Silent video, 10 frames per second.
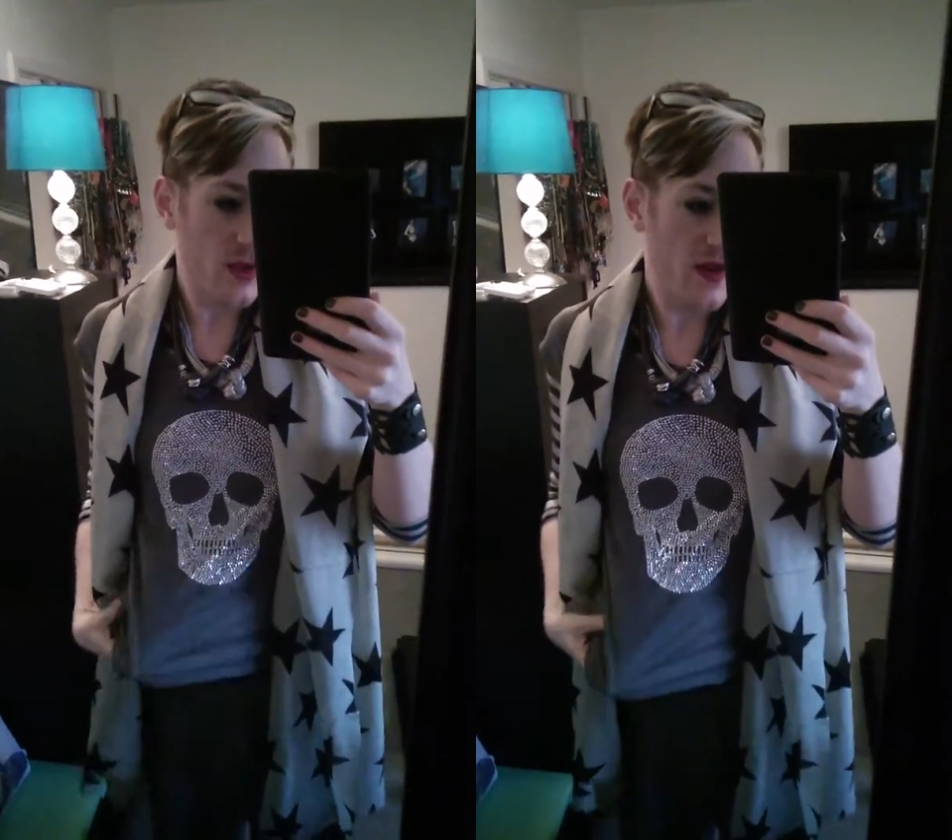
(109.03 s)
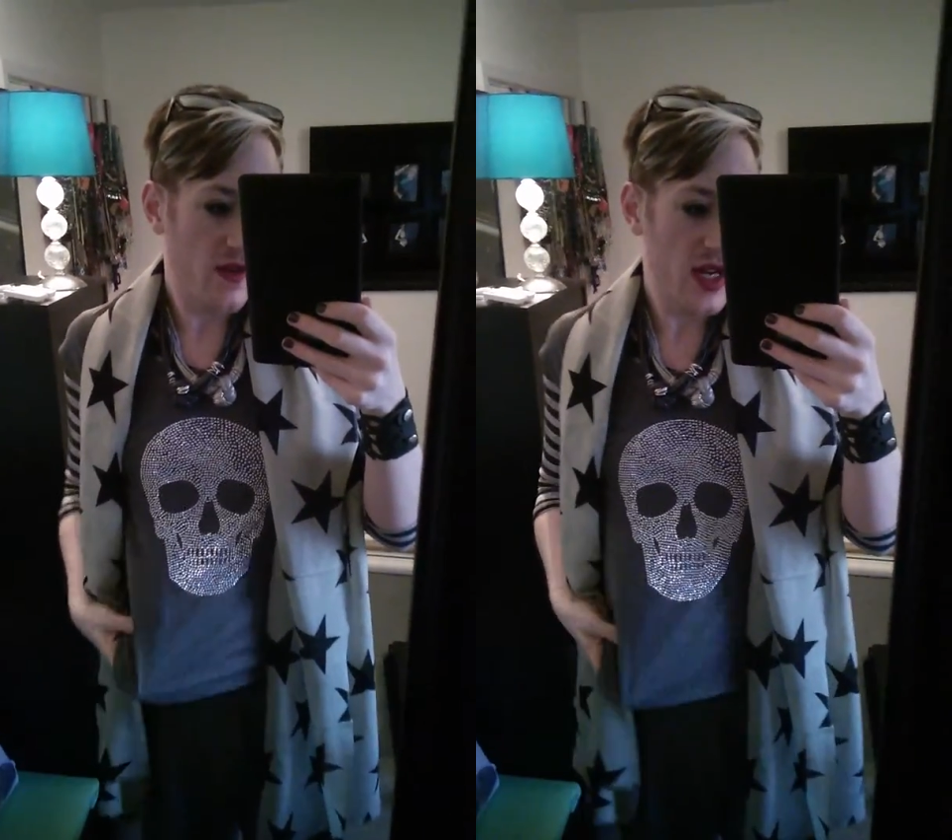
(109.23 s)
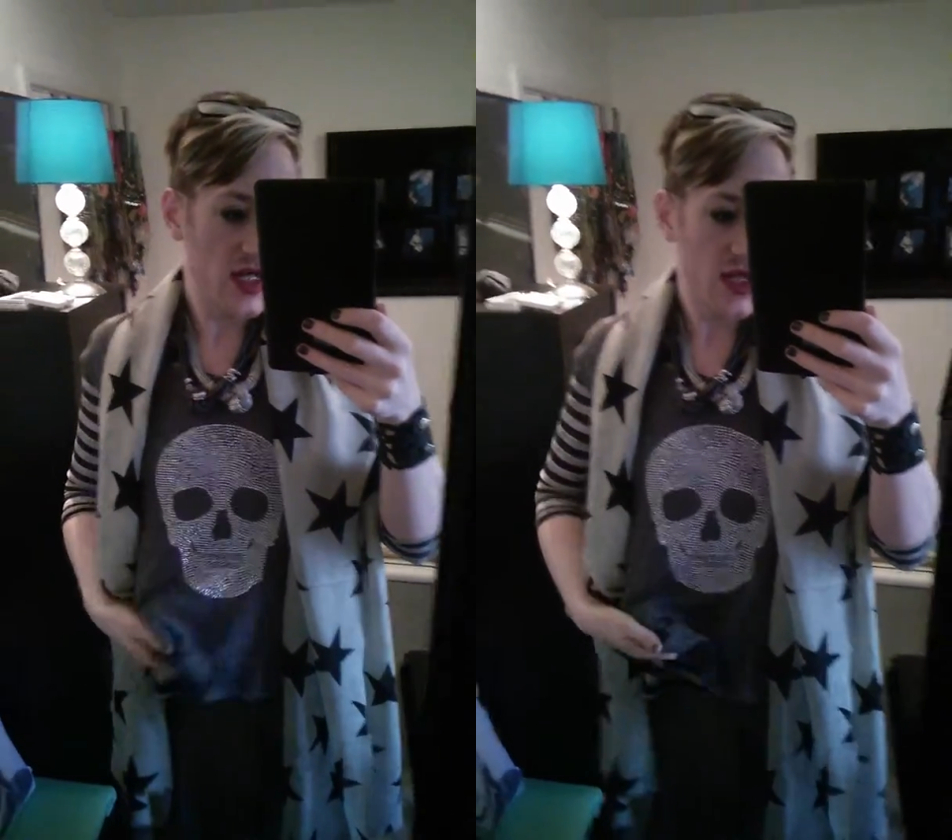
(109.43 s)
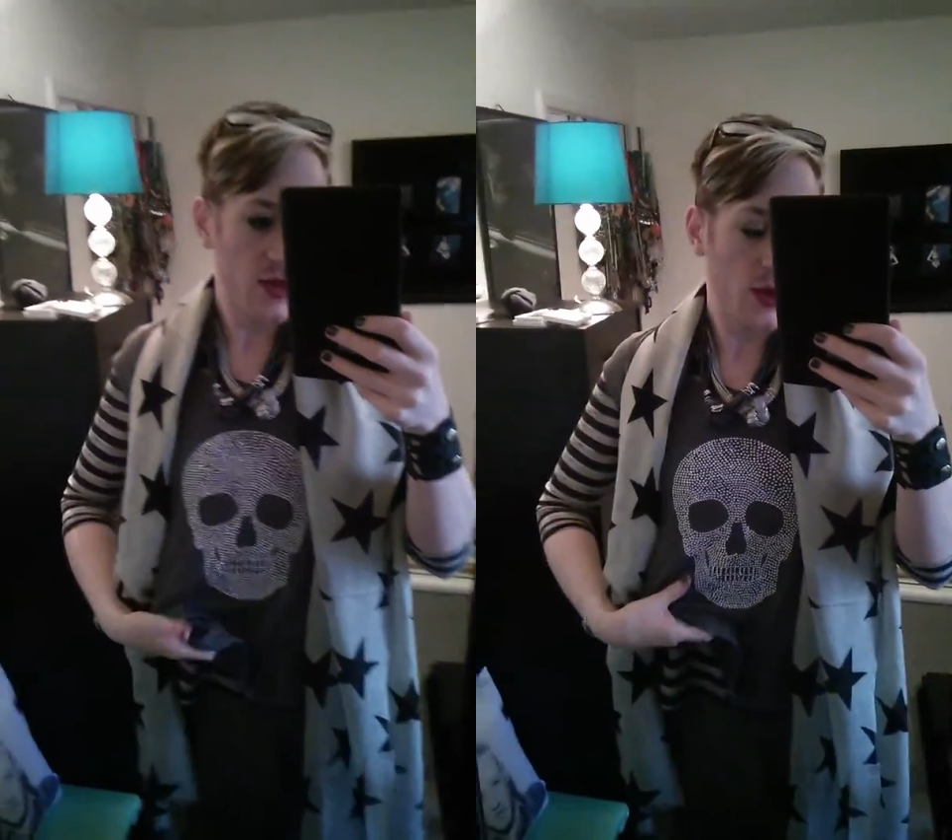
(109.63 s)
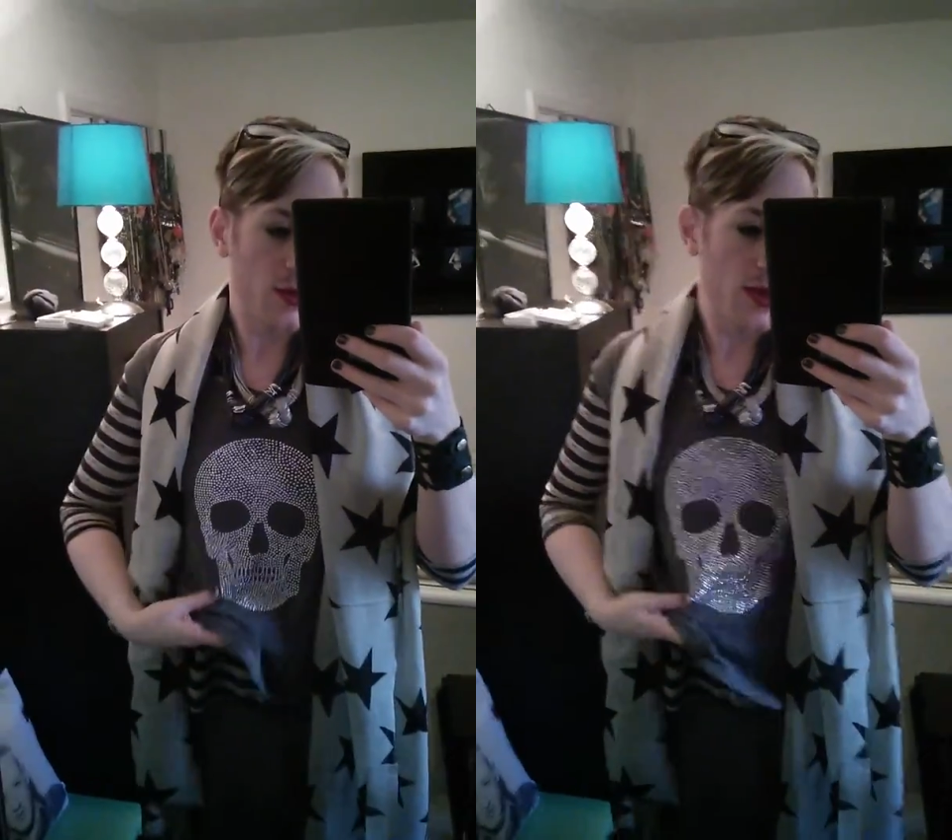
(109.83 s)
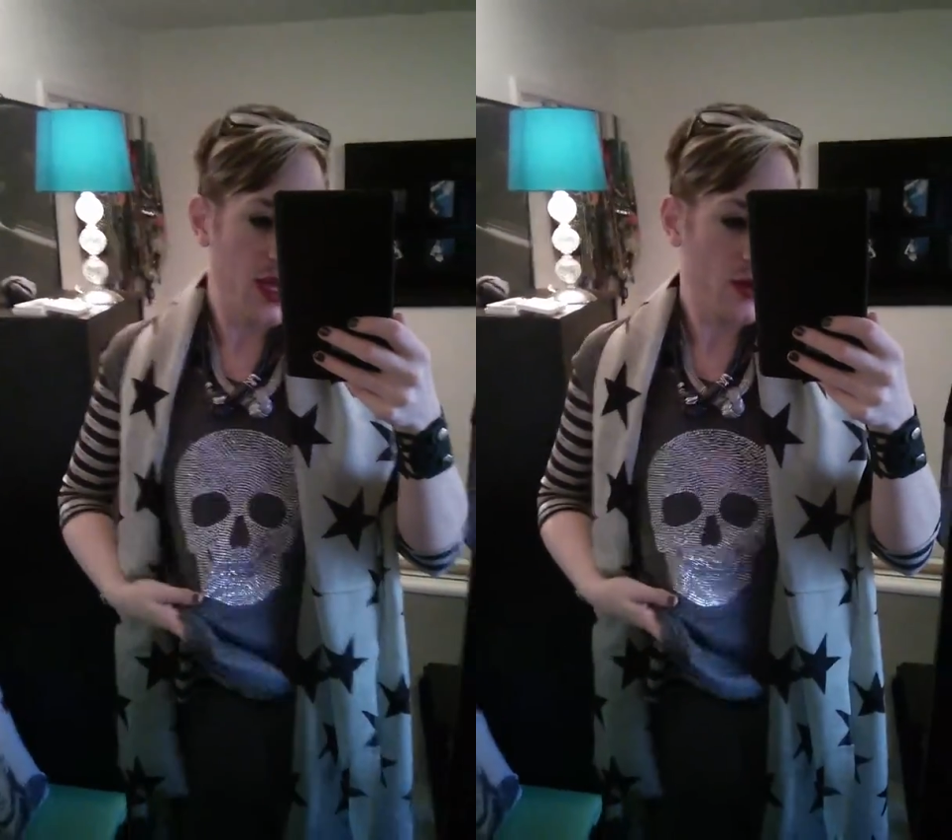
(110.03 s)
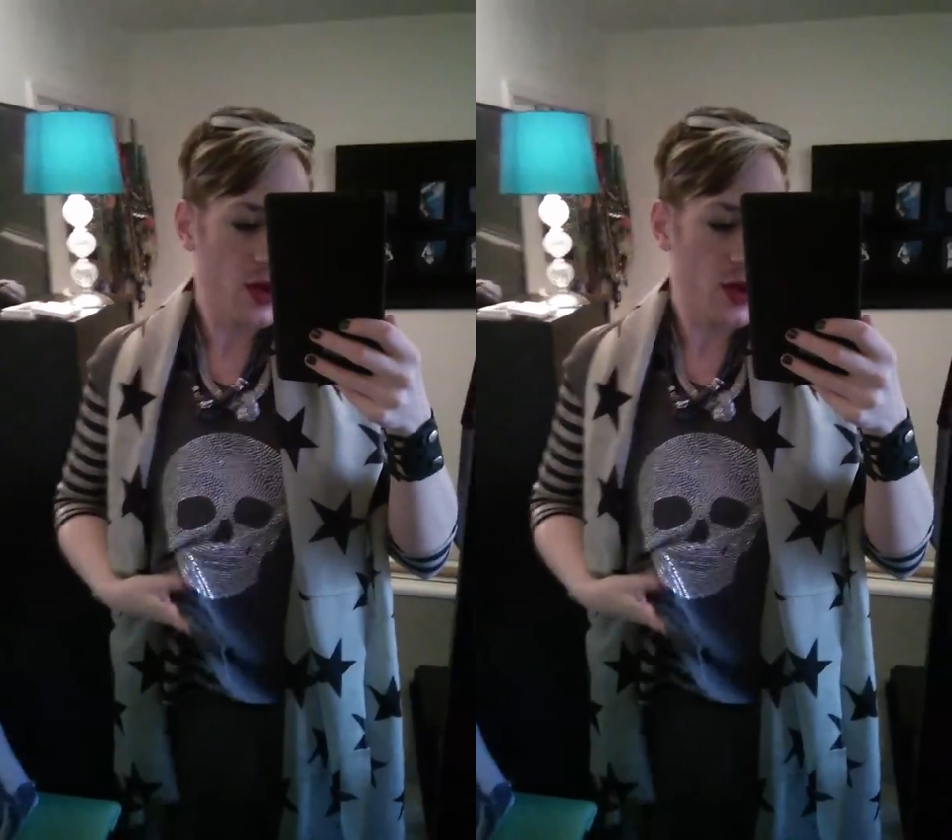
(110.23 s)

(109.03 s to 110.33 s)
of my friends bought me.